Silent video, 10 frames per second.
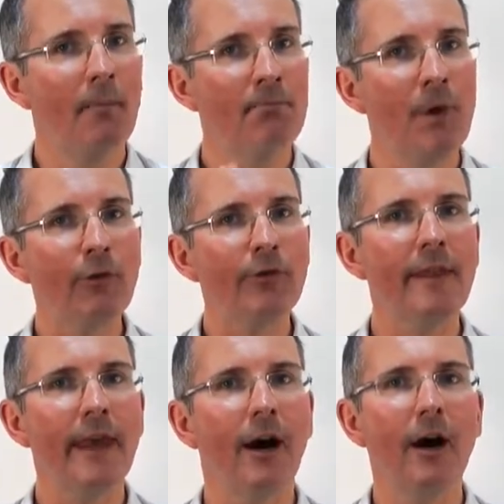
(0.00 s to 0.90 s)

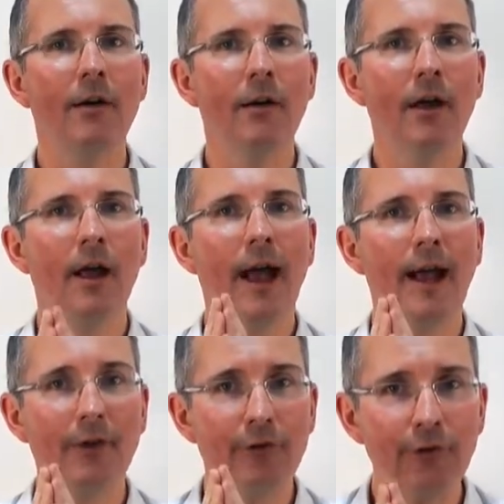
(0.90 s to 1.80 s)
Mostly they are,
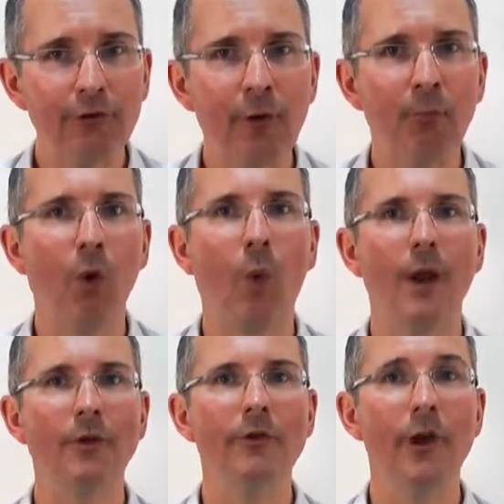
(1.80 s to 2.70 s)
and it's the simple
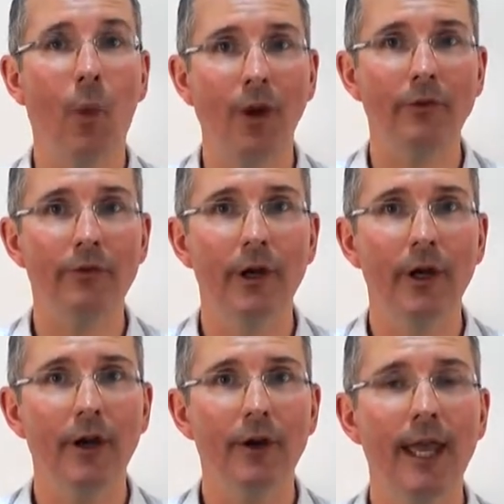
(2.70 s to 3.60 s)
ones you want,
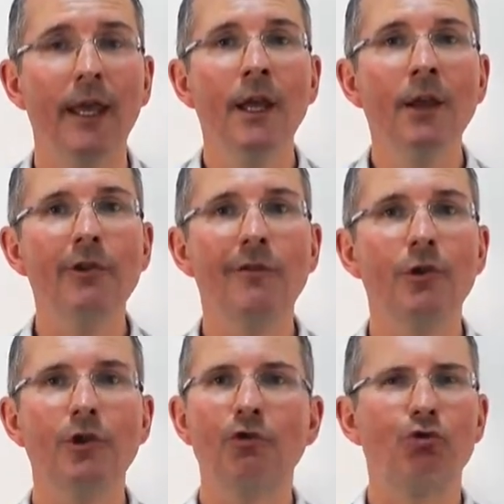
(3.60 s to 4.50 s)
okay? So
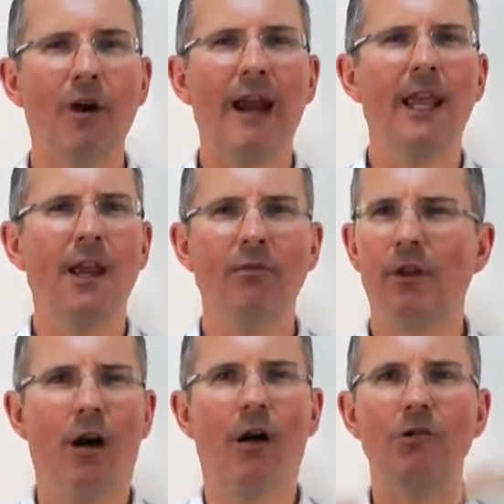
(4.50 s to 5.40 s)
if you're just tracking
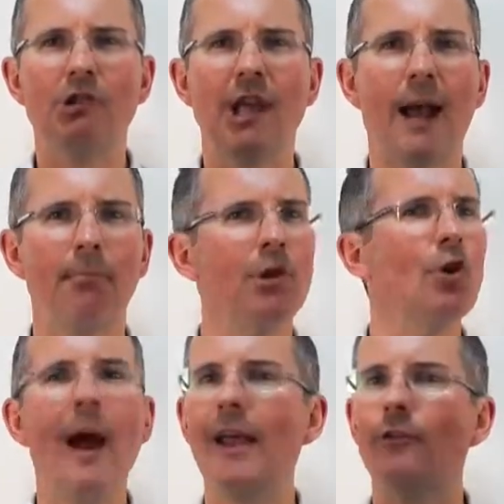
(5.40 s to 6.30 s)
large cap
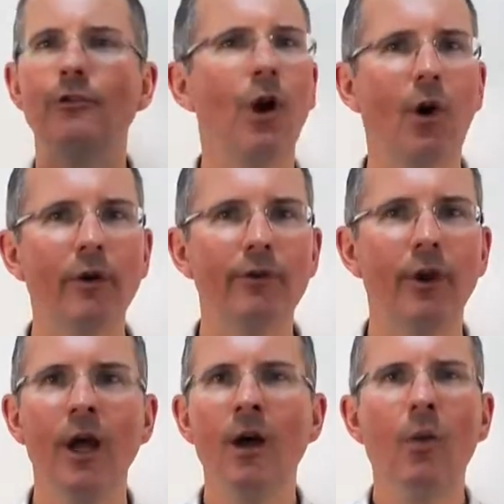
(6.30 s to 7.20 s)
US
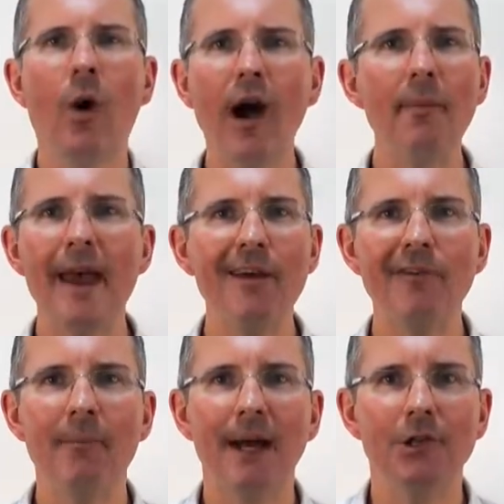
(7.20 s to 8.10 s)
stocks, why pay a
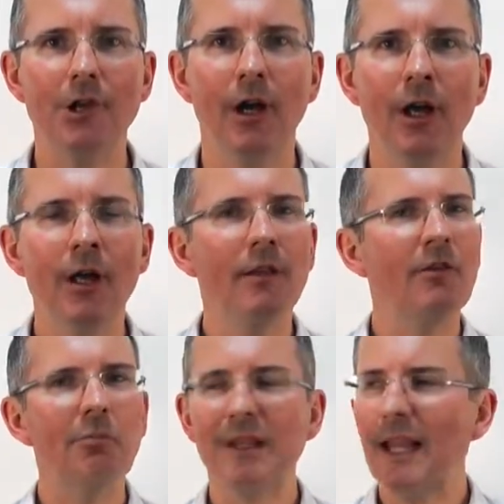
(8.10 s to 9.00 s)
fund manager?
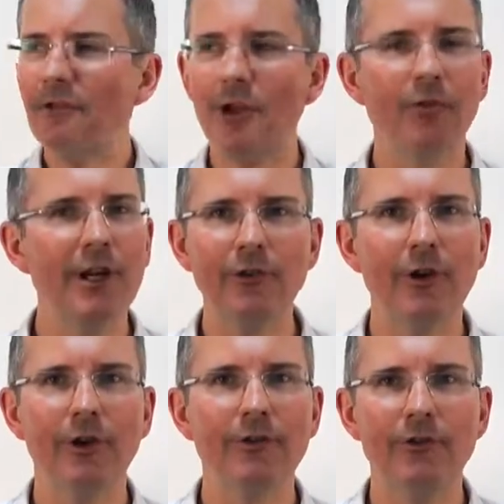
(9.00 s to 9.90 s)
There's plenty of
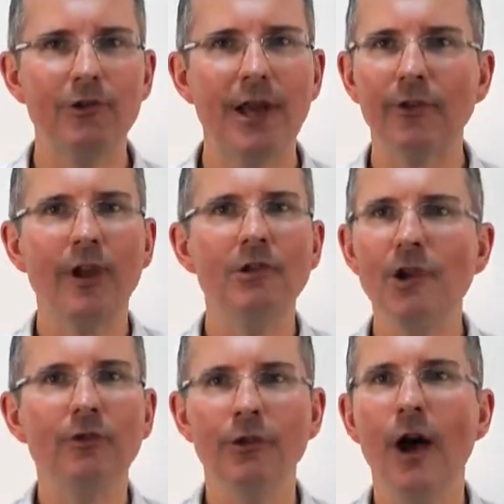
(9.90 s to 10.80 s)
research that suggests they
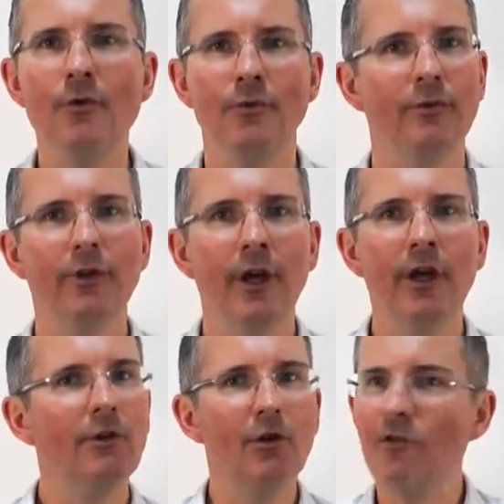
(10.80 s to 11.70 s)
just don't
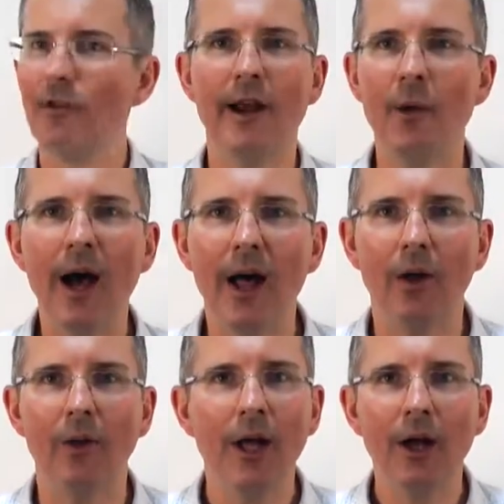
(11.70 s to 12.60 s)
do very
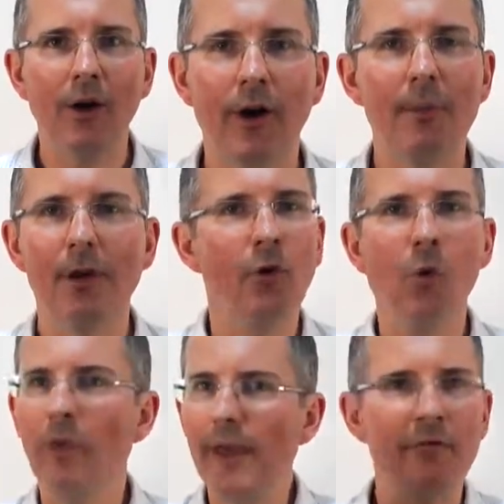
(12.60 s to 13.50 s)
well, all right, because
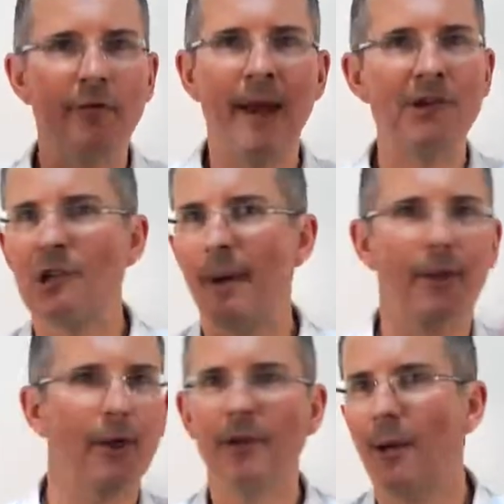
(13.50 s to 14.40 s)
all the information
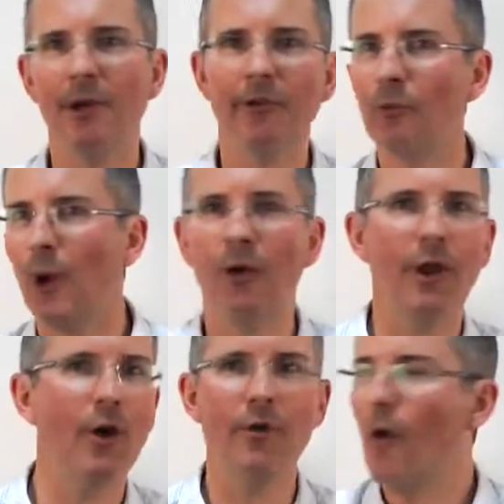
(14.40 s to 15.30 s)
about those companies is well
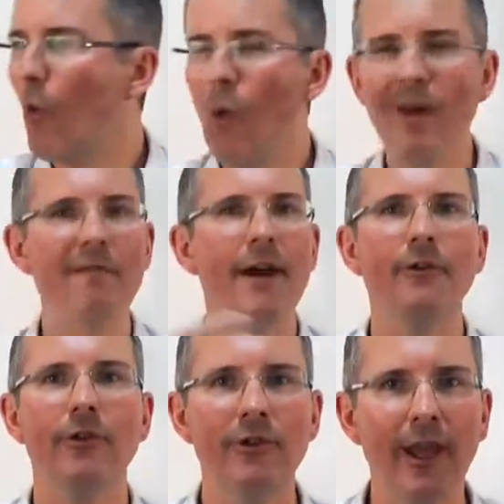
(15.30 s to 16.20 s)
known. All
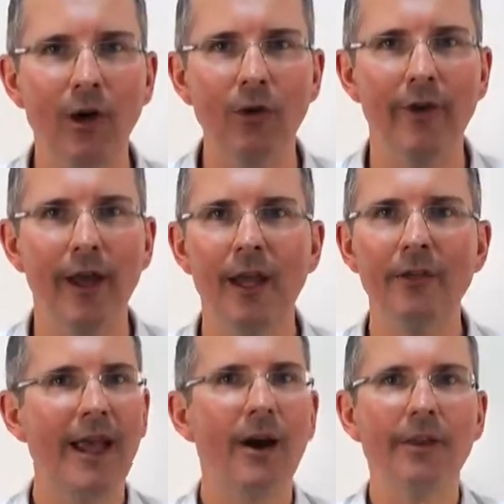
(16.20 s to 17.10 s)
investors can get hold of it.
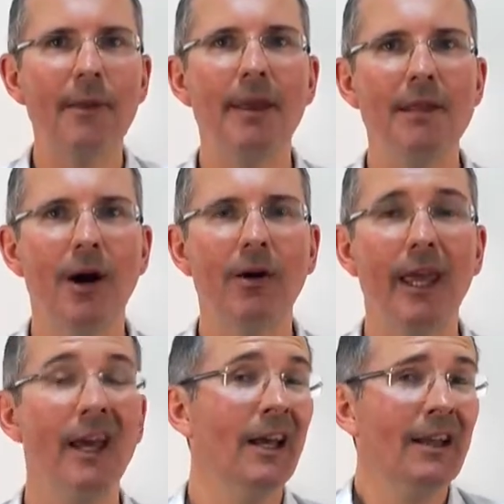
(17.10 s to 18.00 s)
So how do they beat the
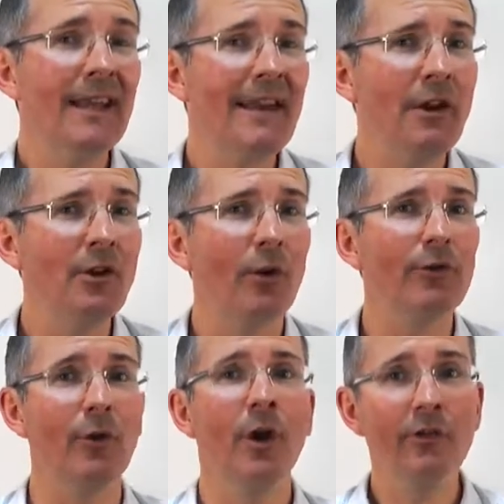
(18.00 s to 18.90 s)
market? They tend not
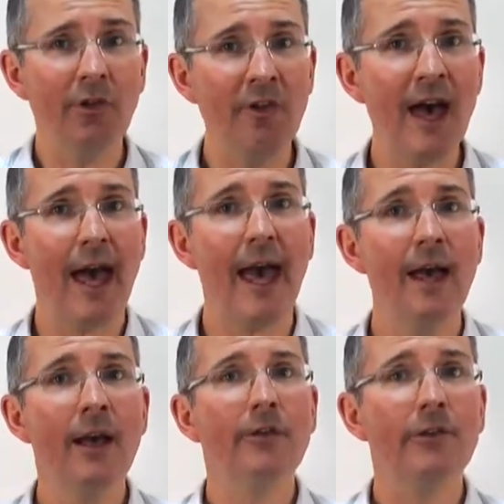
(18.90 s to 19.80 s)
to. So
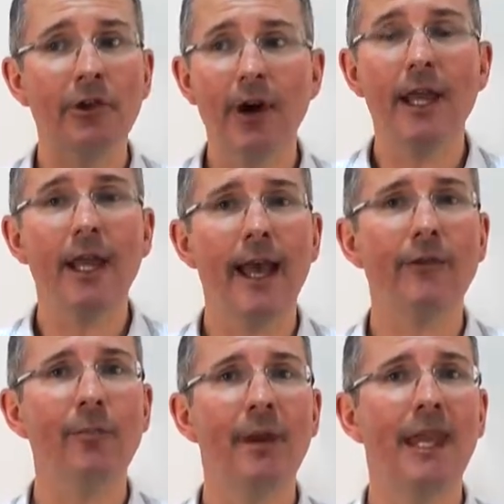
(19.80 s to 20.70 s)
there's a great
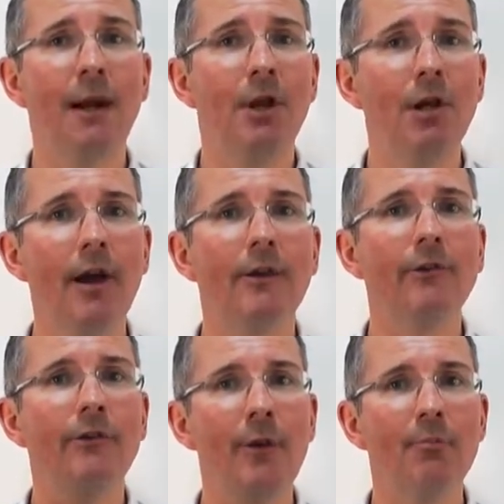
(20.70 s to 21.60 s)
case for picking up a
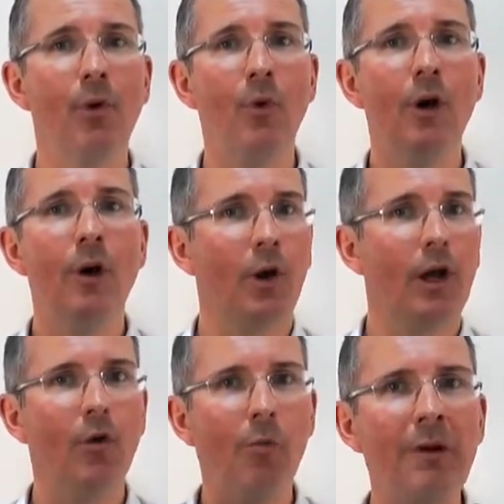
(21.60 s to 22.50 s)
nice, simple, what
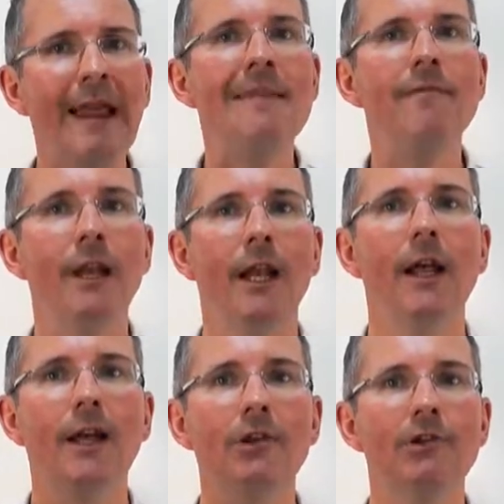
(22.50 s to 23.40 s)
I call plain
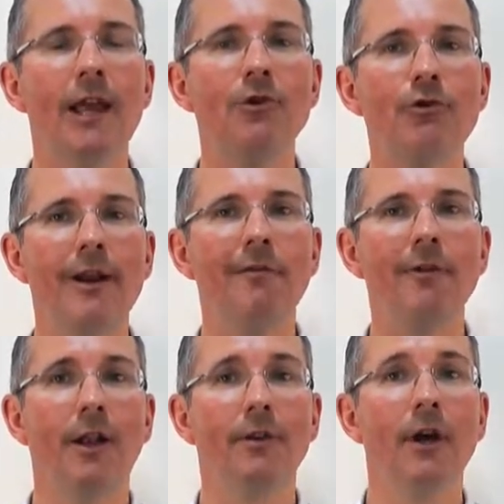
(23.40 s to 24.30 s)
vanilla exchange traded
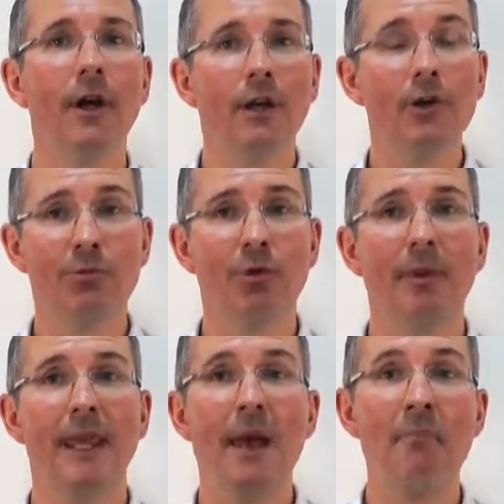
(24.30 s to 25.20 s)
fund, because you'll
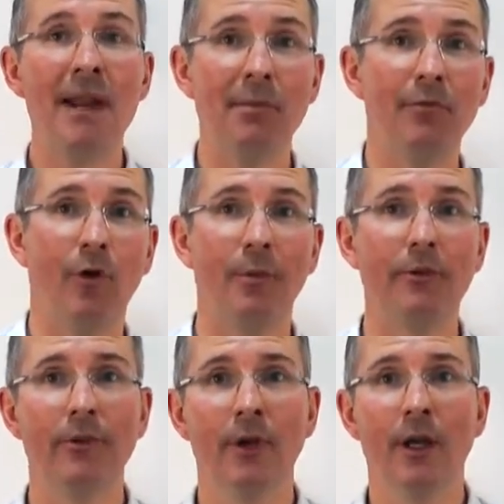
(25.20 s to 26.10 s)
probably get better
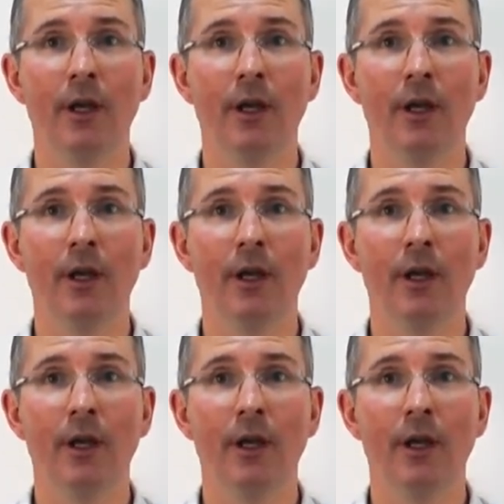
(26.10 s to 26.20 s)
performance,